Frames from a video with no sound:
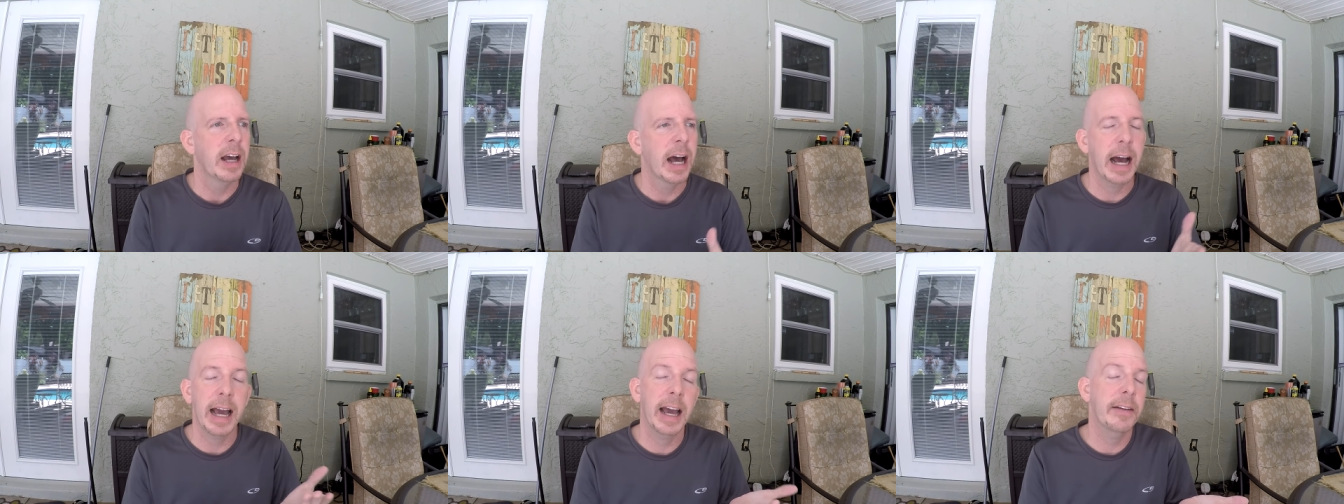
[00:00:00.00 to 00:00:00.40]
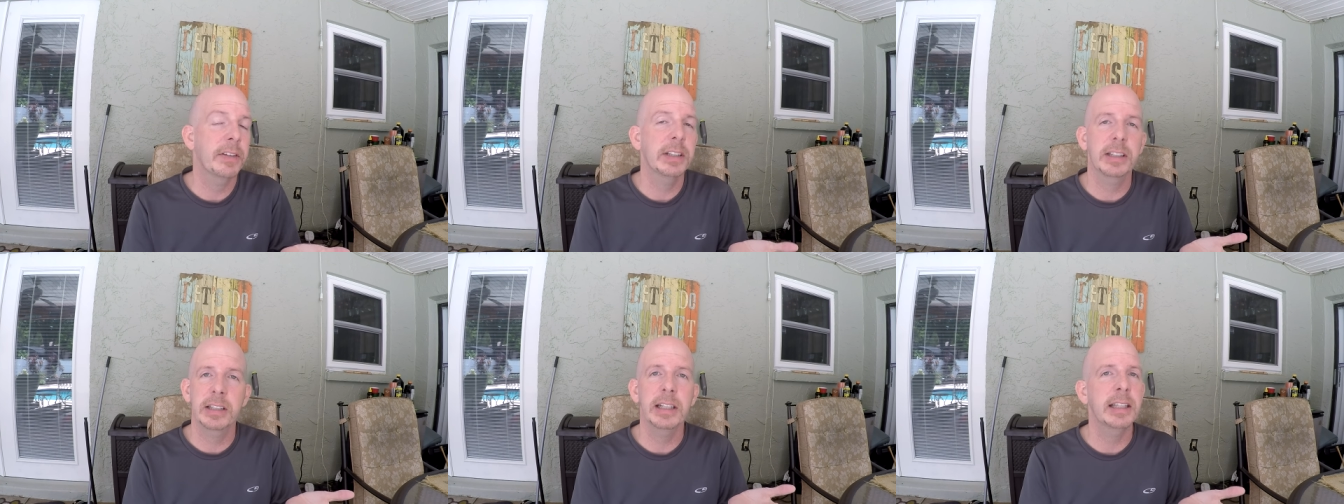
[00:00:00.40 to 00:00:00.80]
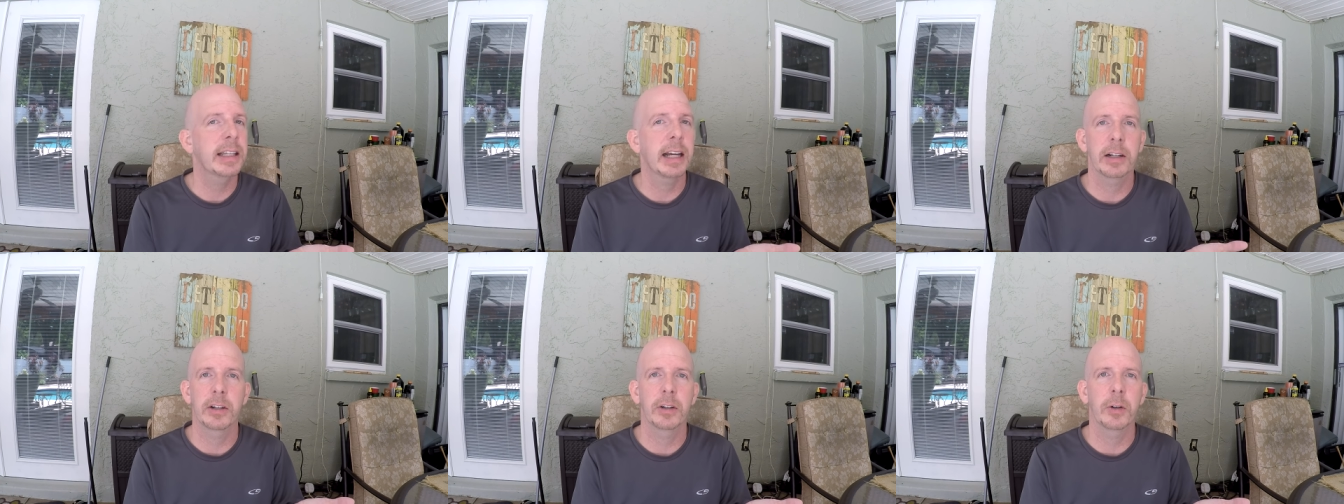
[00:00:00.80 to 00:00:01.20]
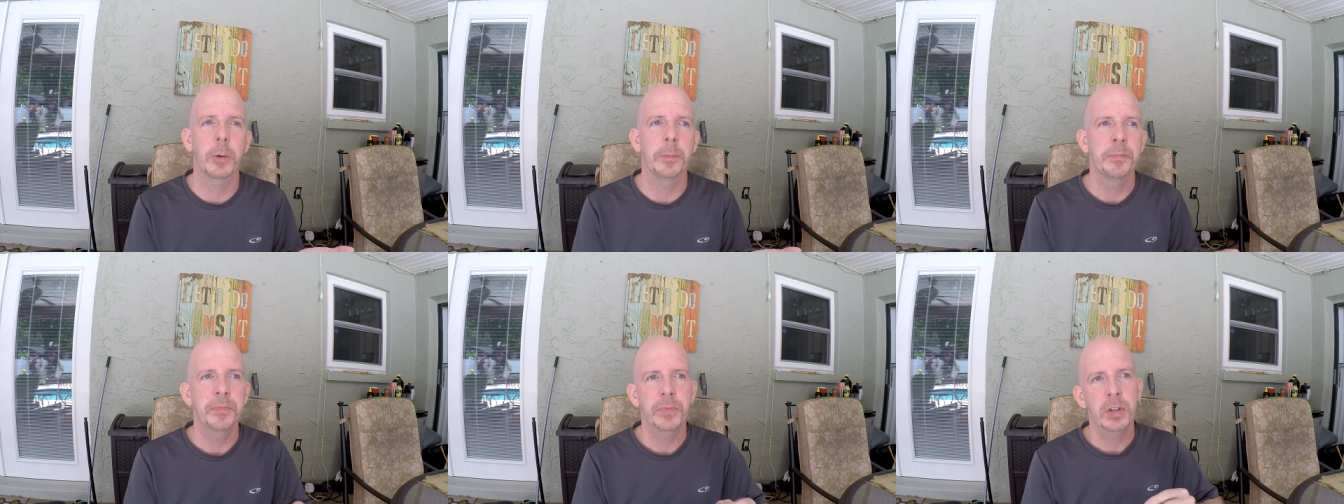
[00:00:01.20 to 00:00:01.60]
I haven't seen that girl.
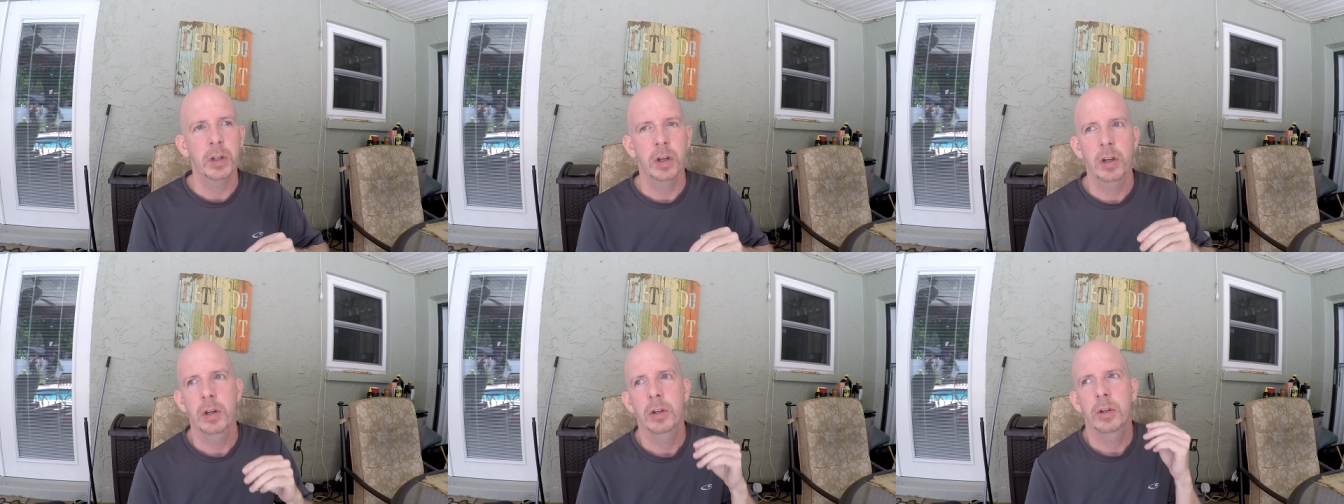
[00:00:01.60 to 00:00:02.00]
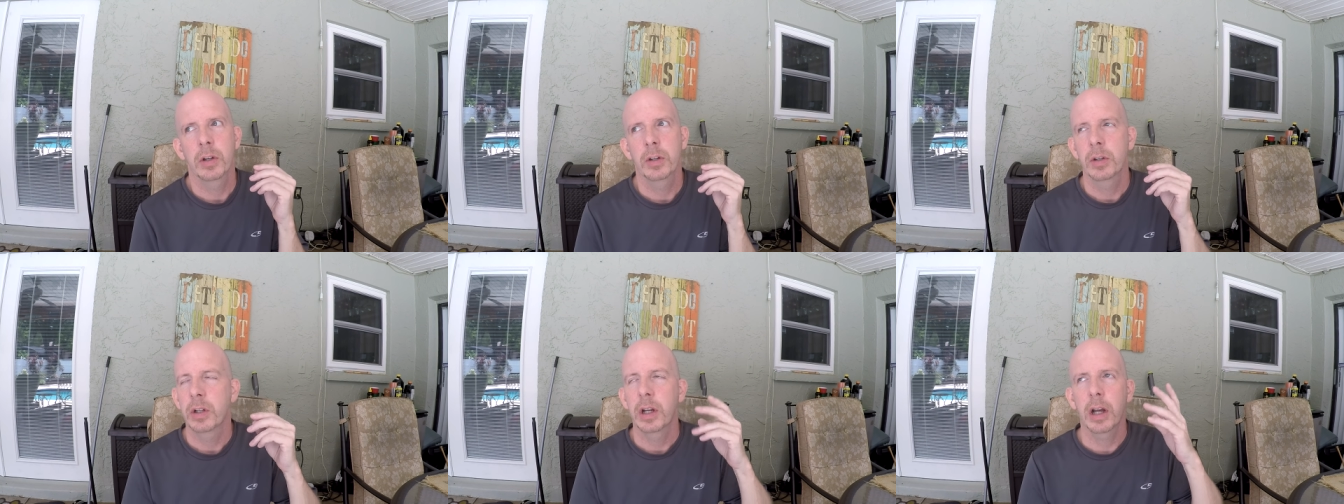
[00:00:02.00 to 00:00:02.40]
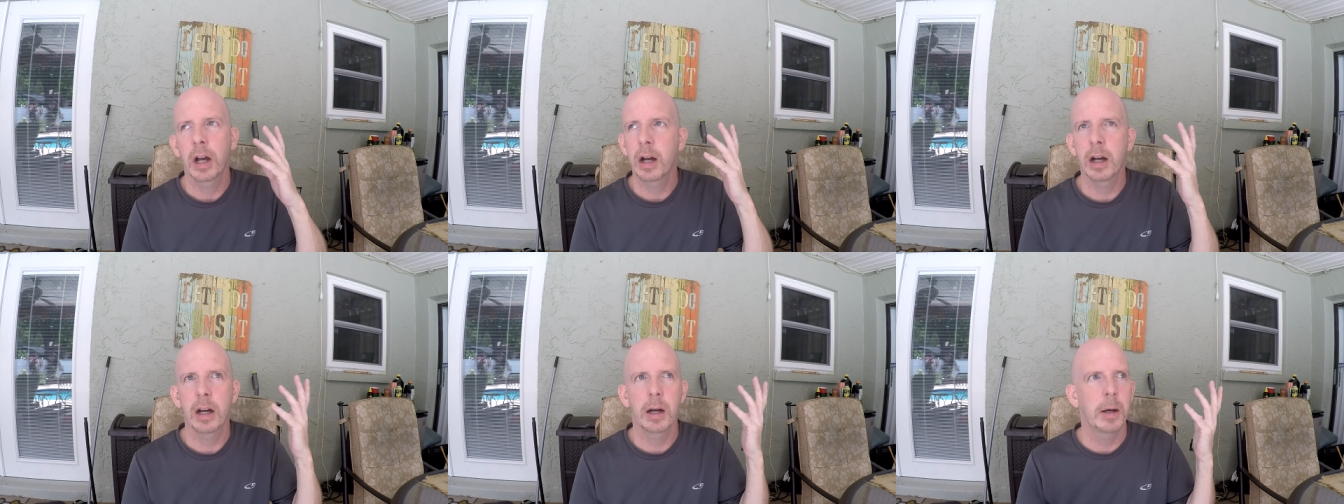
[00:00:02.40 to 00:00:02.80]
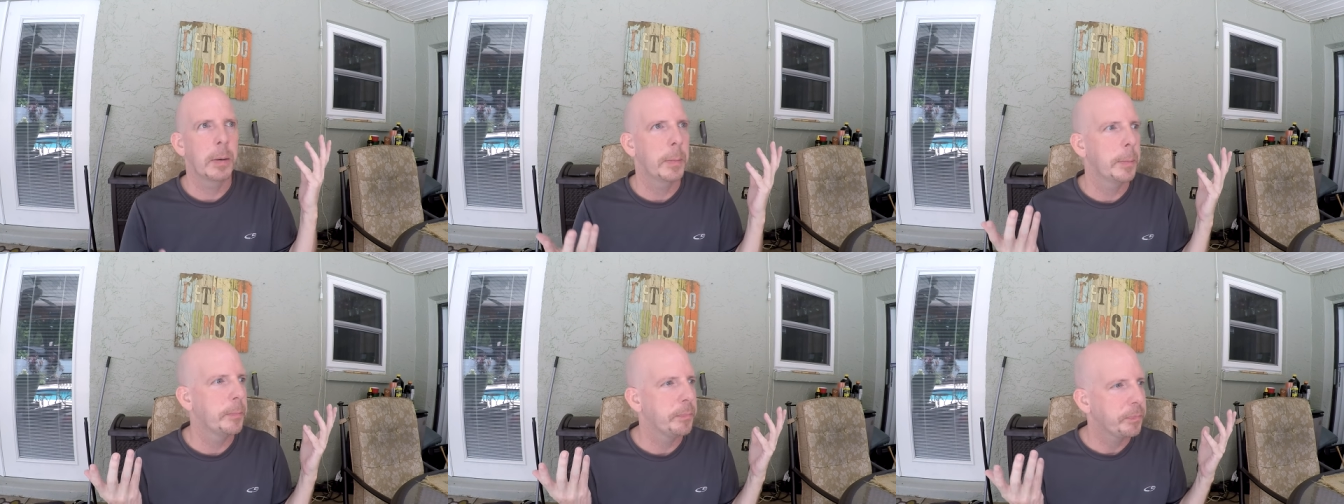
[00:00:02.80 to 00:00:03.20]

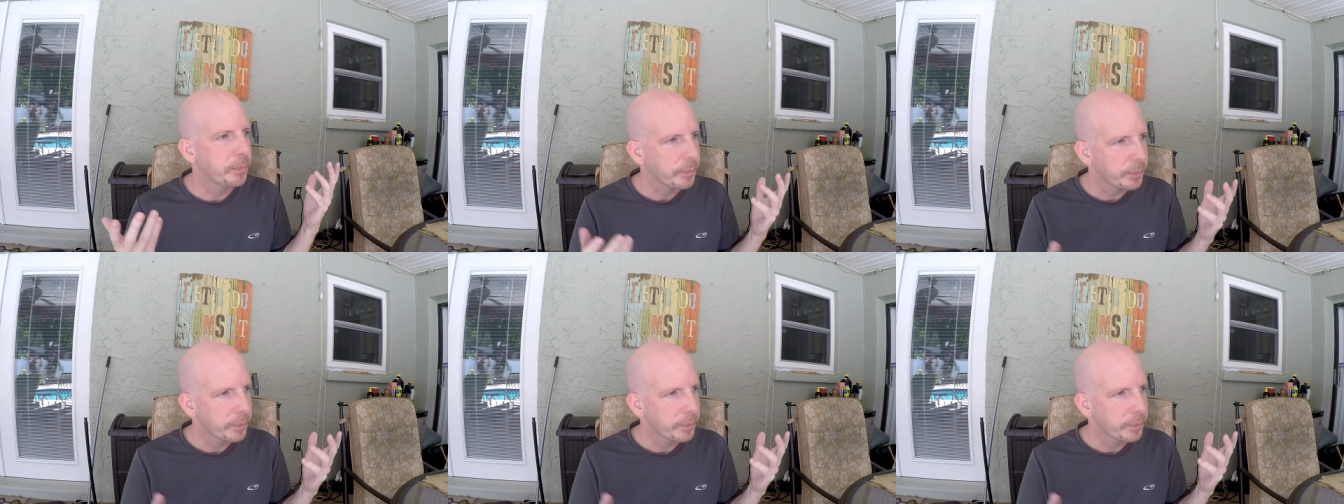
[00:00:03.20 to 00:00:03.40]
Um,